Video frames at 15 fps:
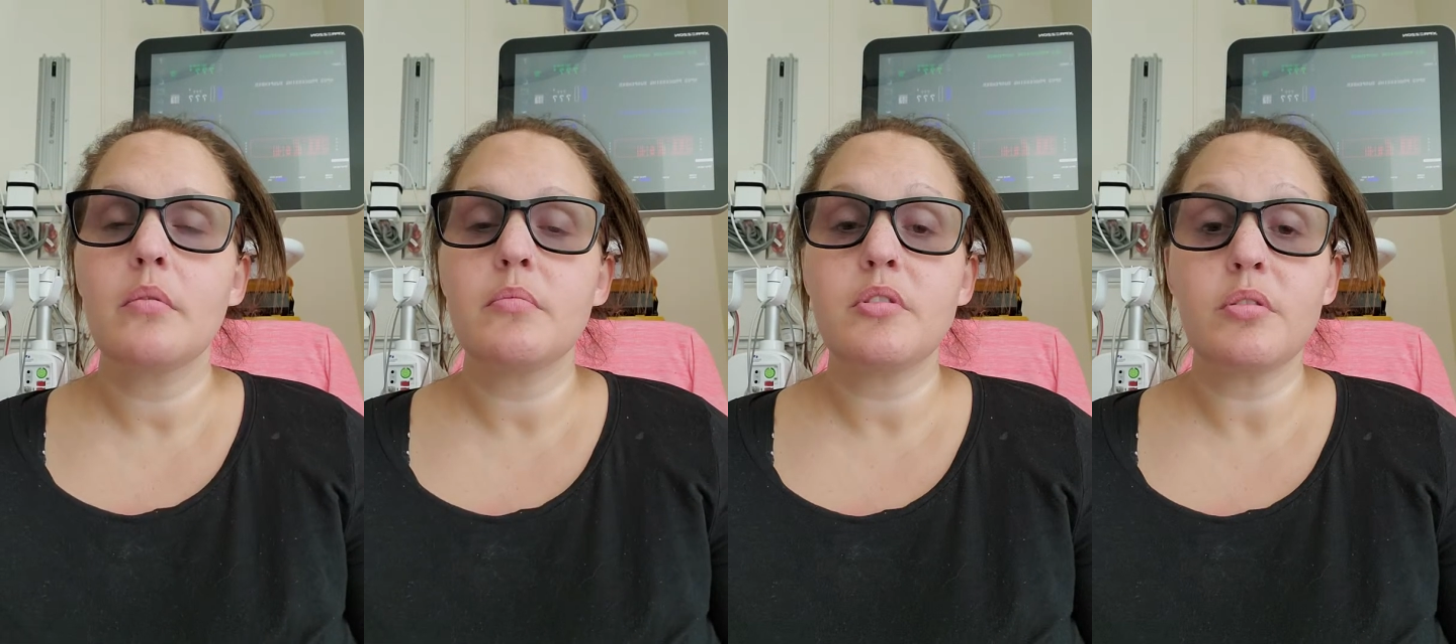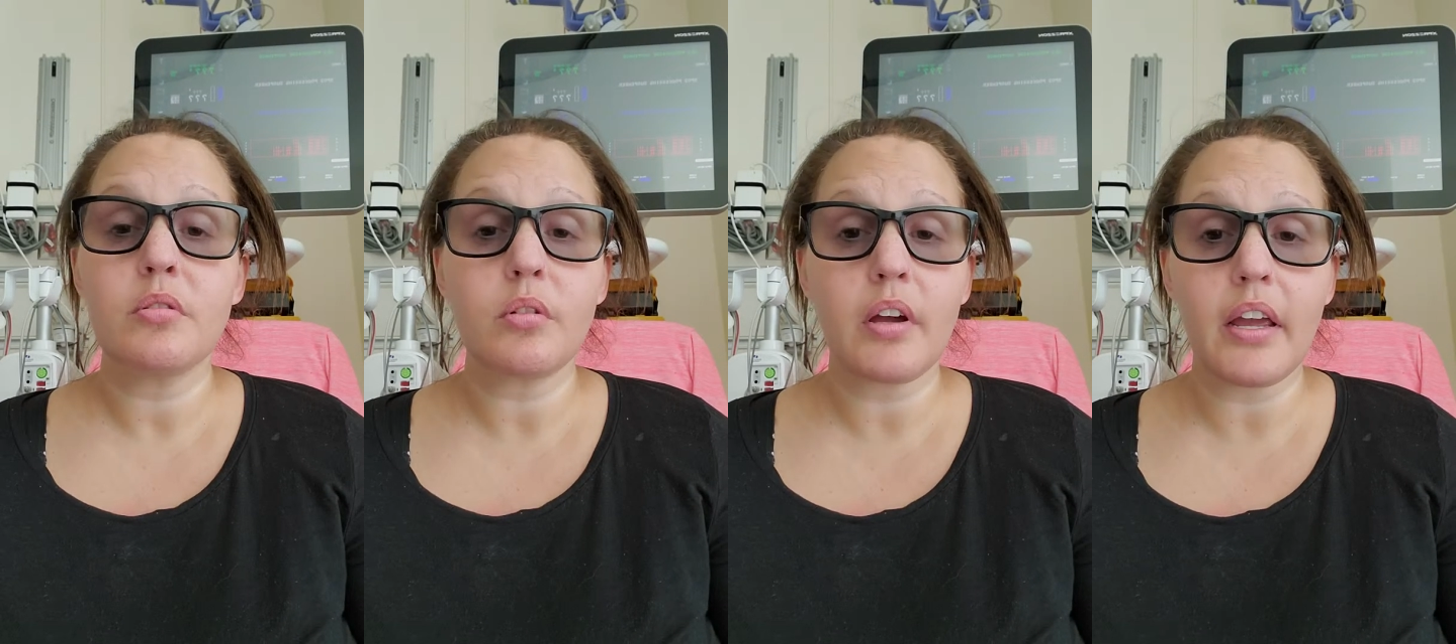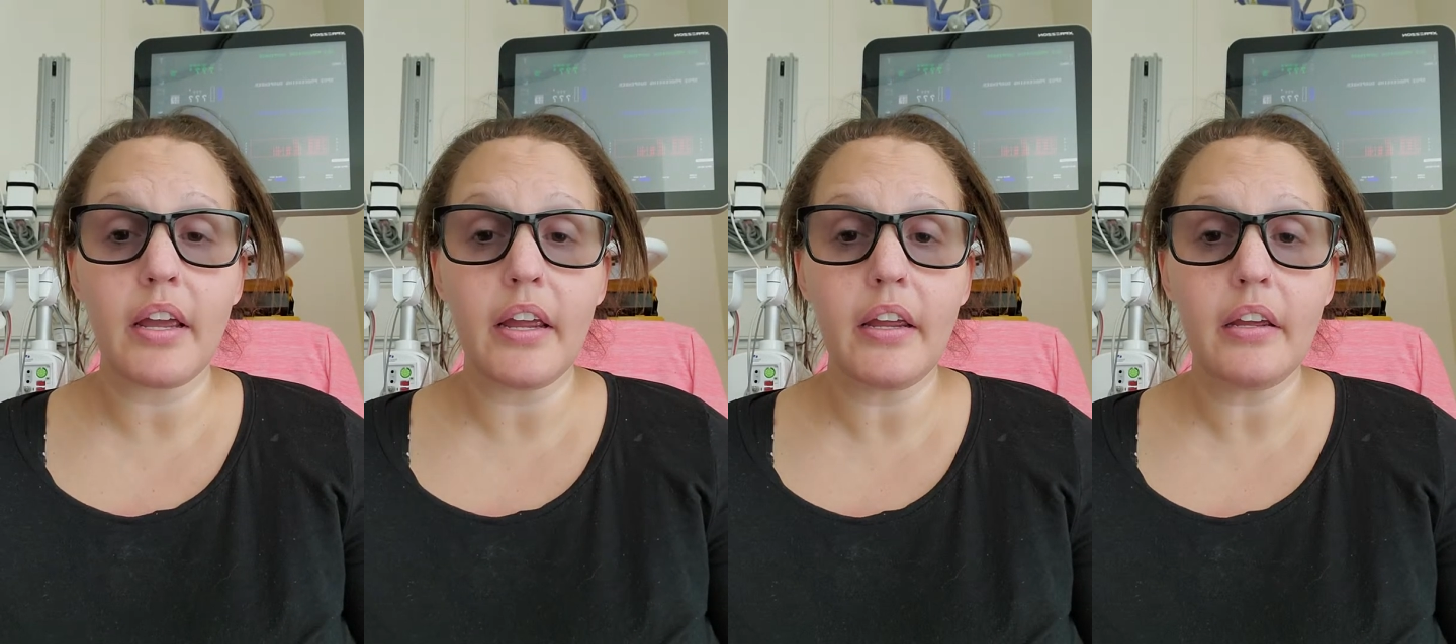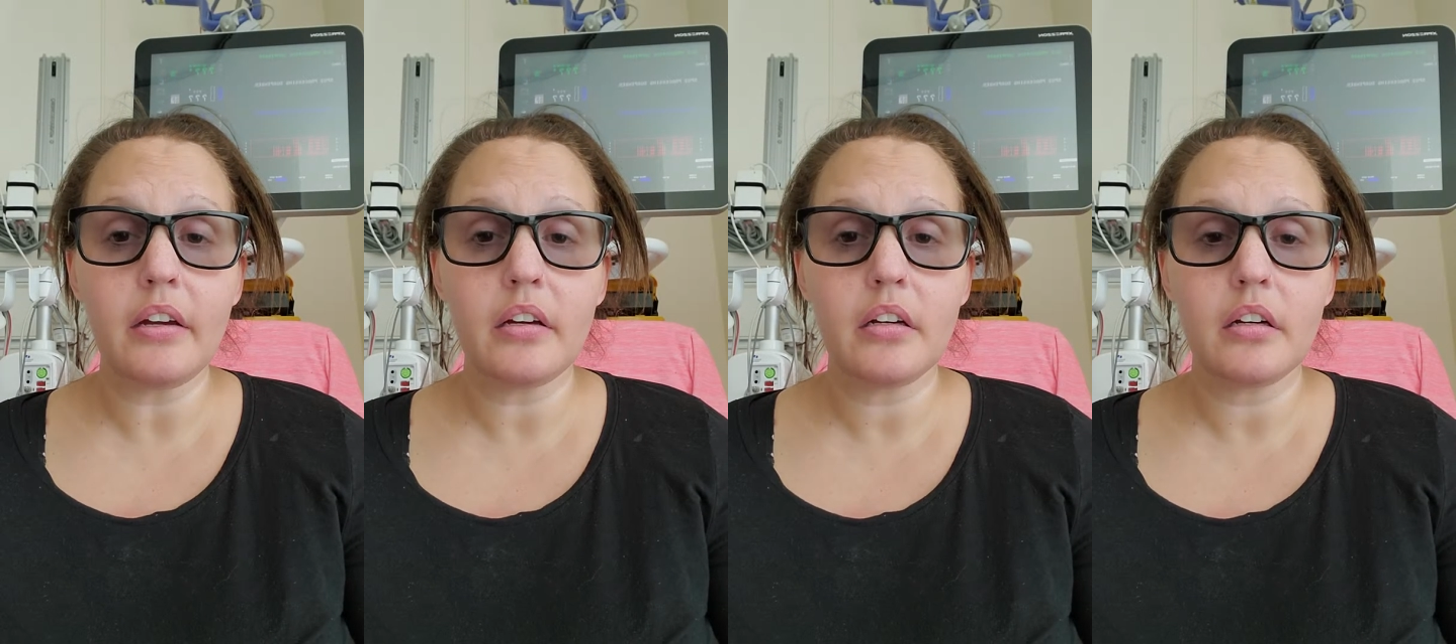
okay.